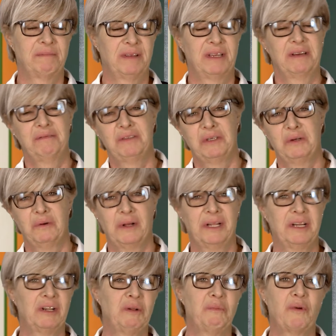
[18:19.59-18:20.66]
Gives you a
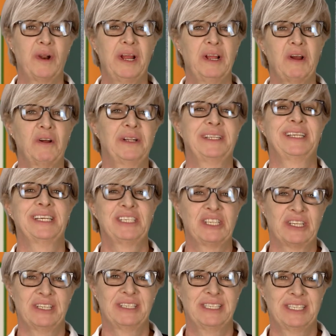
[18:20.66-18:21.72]
little break on
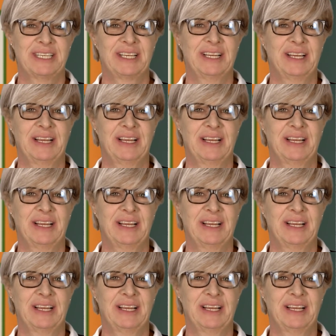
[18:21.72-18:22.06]
dishes.